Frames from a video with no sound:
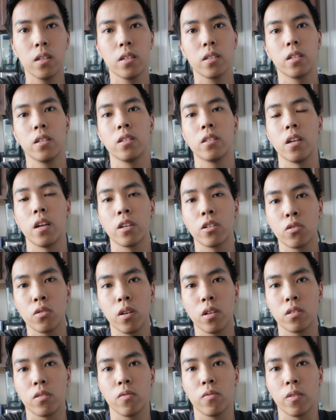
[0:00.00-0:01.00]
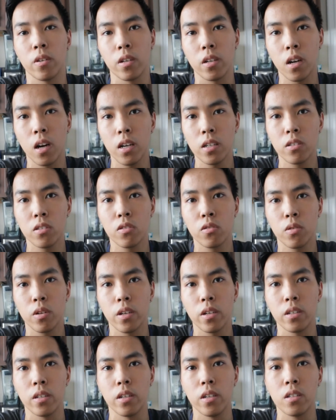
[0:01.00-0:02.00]
Since extracts are very
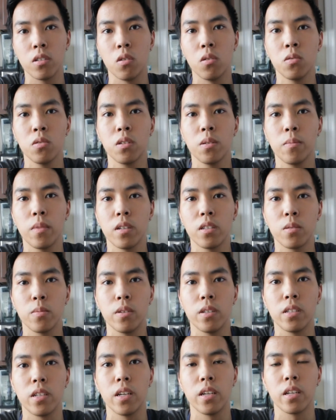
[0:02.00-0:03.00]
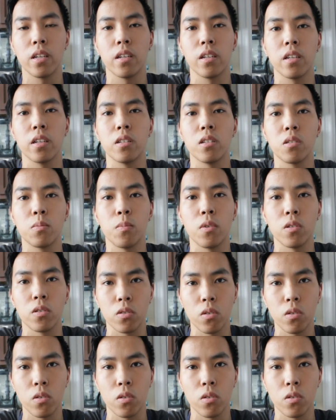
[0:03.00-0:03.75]
concentrated, it's only meant to be taken in small